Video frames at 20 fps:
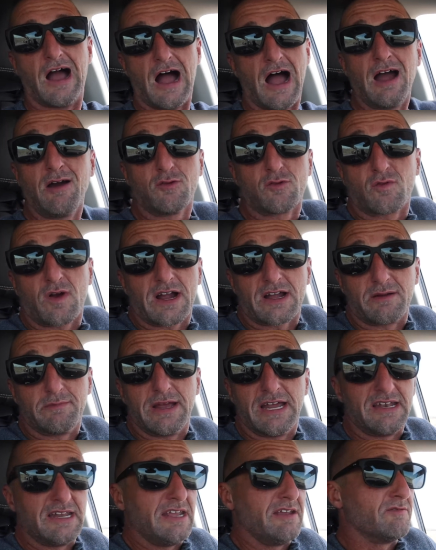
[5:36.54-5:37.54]
I would
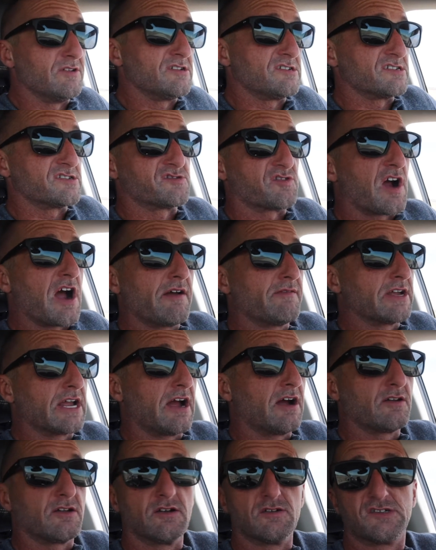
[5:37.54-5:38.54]
recommend even just driving
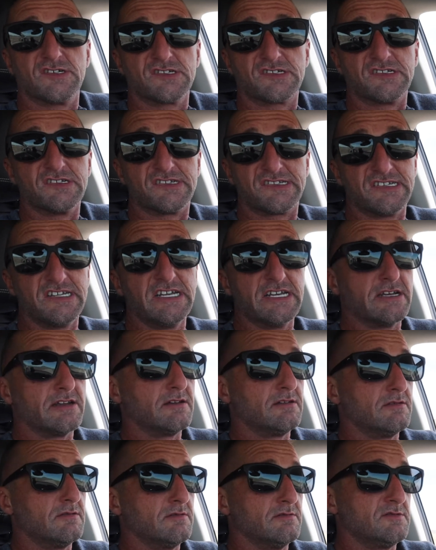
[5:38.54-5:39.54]
out here just to see it.
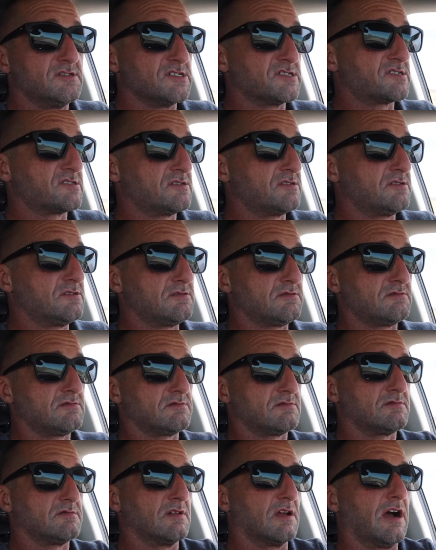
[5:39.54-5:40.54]
Just,
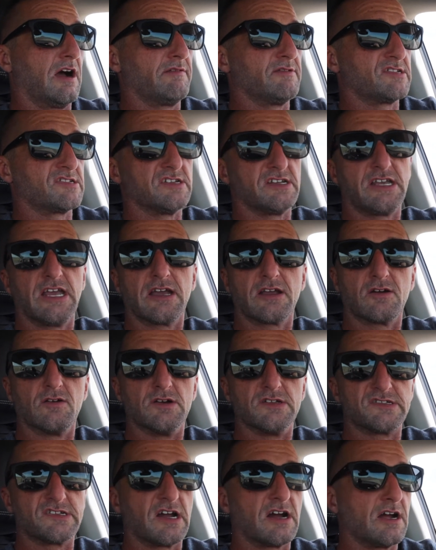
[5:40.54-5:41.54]
obviously you can't go
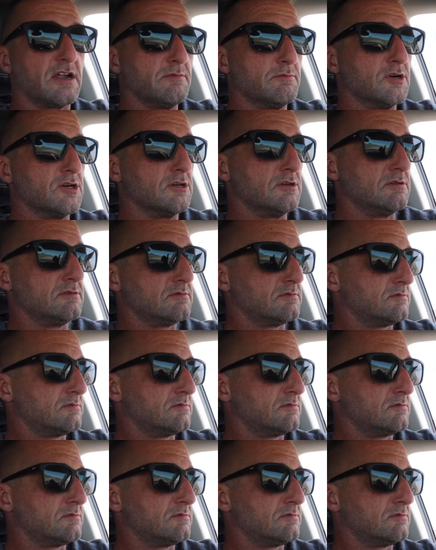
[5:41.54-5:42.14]
inside, but